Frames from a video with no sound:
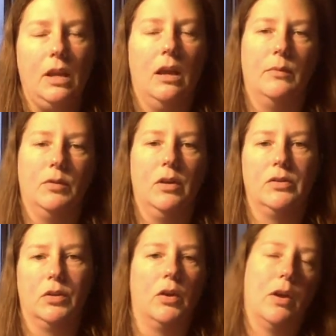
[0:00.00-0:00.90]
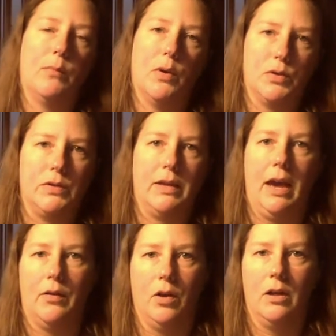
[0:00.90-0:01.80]
Um, you're also cooking most of the
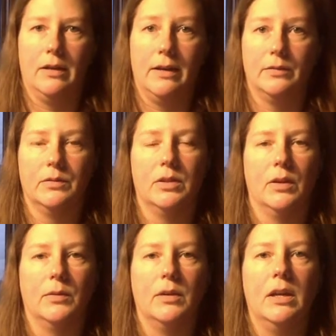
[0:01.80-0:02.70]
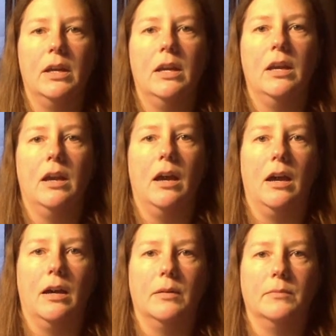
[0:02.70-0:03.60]
alcohol out, so
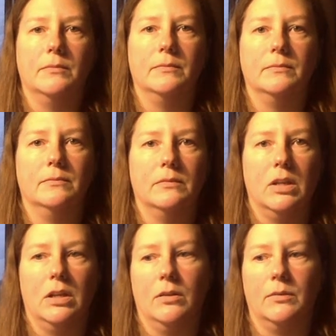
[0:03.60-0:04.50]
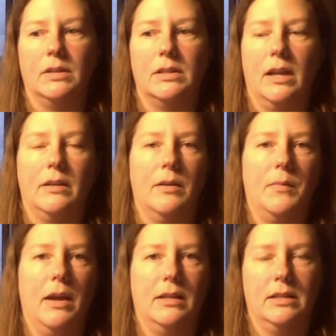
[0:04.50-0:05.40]
um, you know it's not
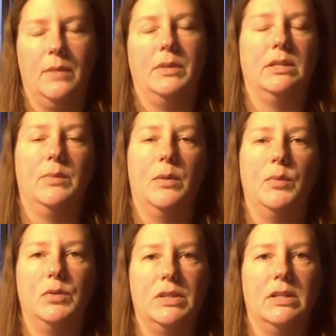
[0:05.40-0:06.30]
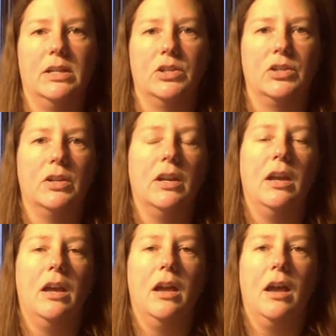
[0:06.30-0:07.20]
it's not meant to be a boozy dish.
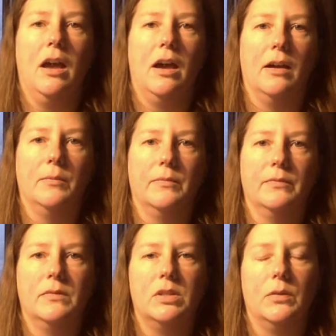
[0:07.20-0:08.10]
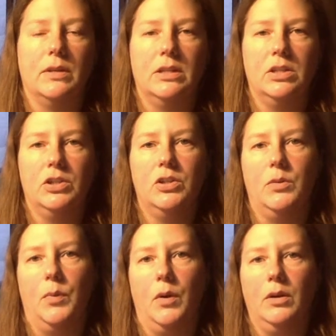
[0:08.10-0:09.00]
Um, so in addition to the
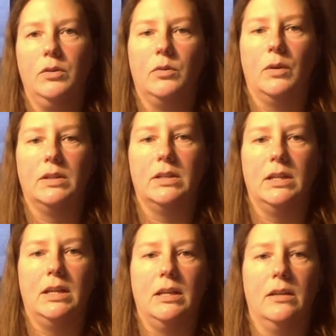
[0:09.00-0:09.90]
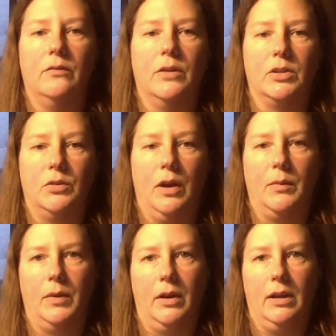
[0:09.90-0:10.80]
port, you're going to need fresh
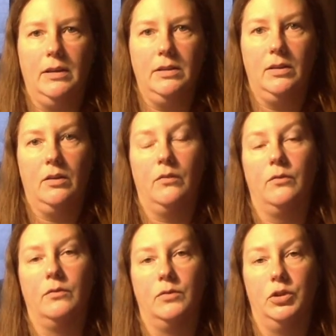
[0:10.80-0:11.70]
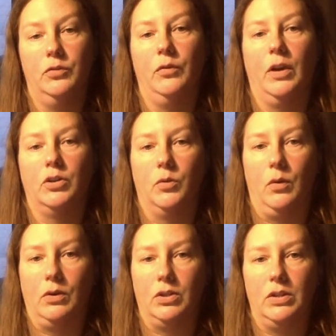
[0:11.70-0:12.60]
cranberries, two fresh
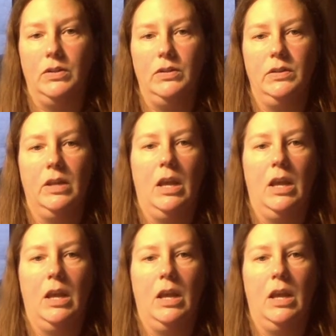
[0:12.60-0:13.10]
oranges,